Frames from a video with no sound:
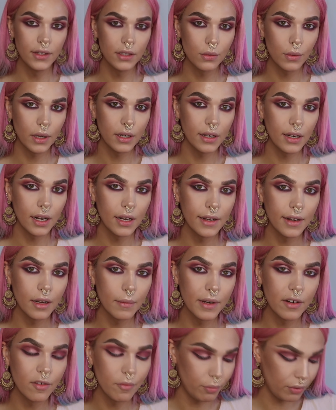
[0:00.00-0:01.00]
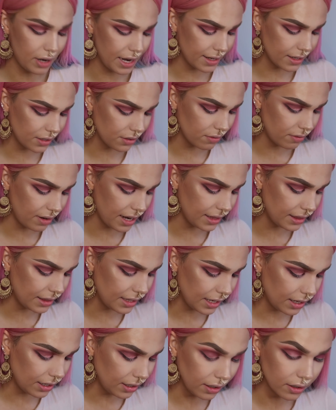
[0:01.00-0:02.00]
I just wanted a little bit of brightness right
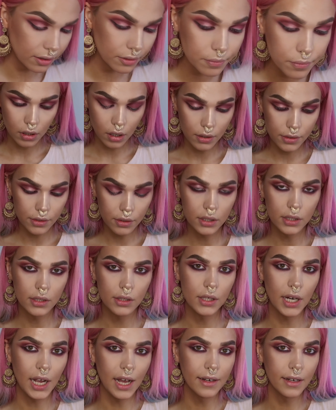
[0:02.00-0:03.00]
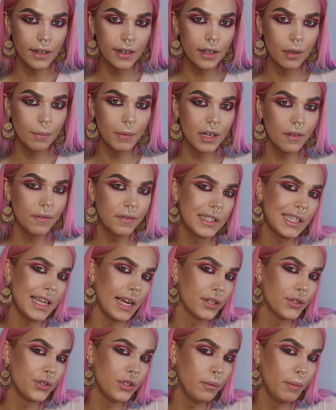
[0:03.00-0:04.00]
there. Also just to add a little bit of
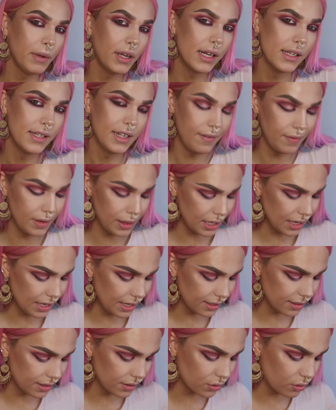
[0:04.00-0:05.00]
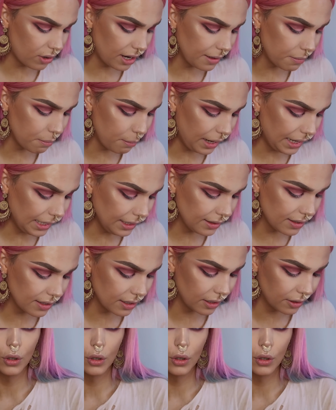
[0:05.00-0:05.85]
texture because everything else is quite matte.